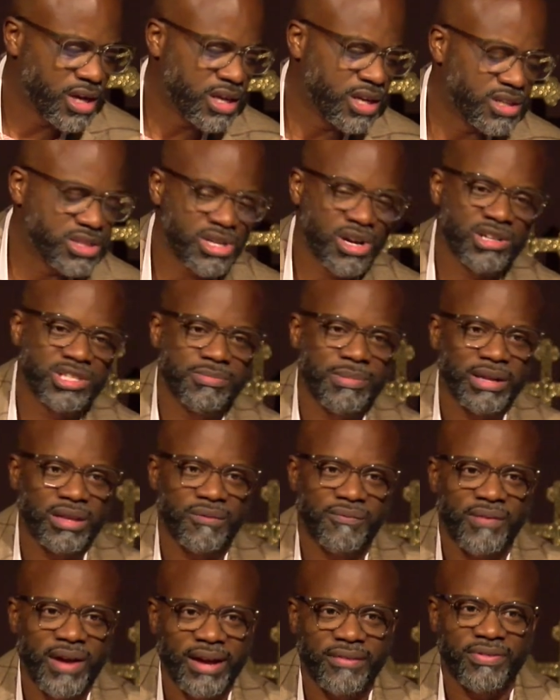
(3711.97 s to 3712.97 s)
It talks about the
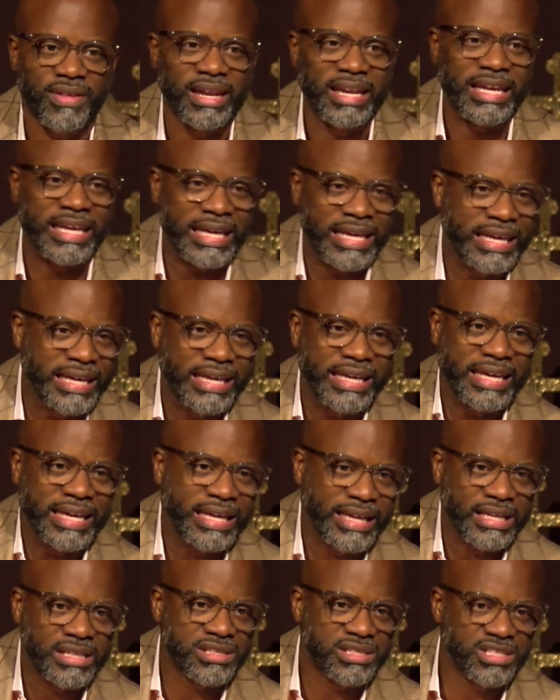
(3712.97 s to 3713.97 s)
fact that He
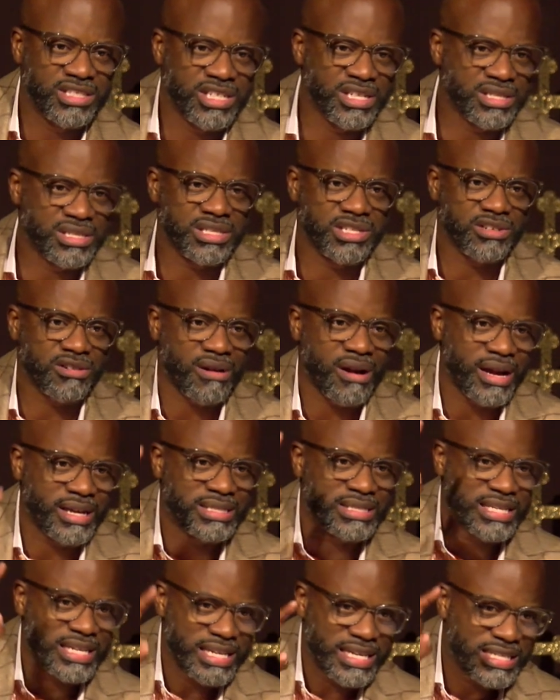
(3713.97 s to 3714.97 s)
is, Jesus
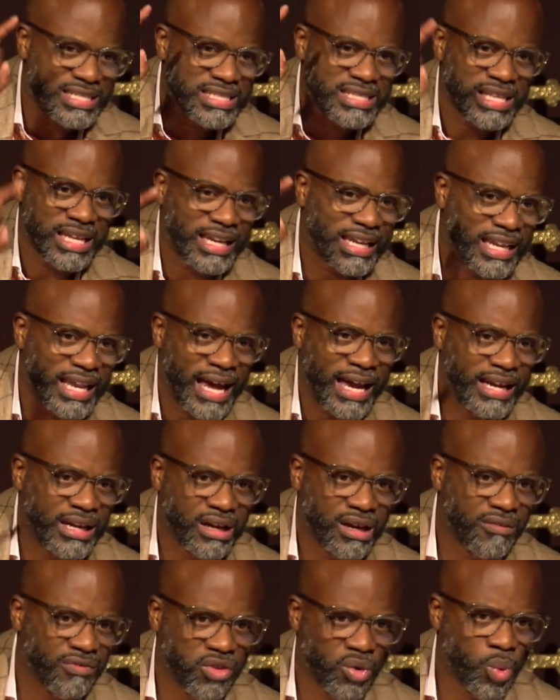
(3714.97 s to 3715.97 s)
Christ is the light
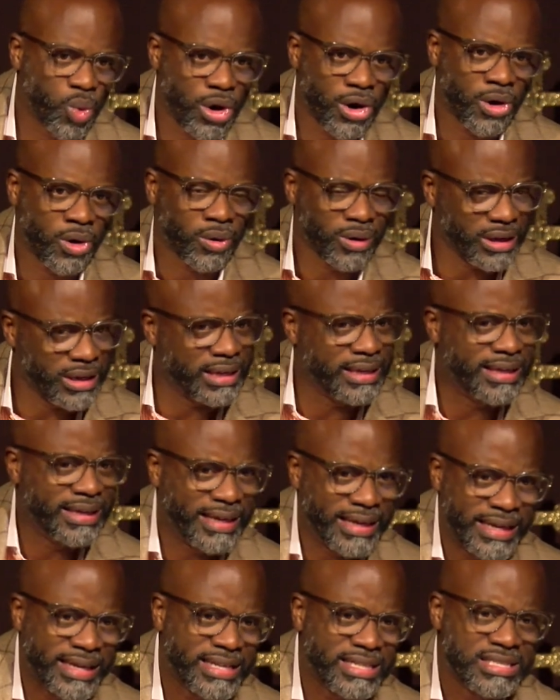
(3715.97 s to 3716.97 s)
of the world. He
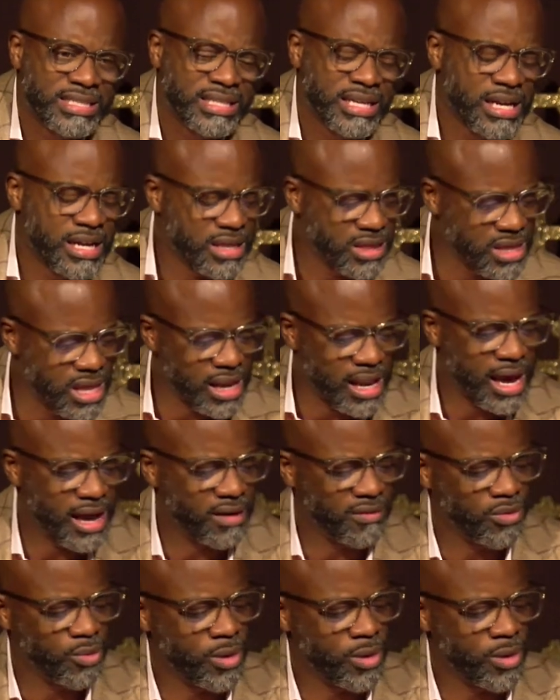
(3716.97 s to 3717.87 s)
is the light of the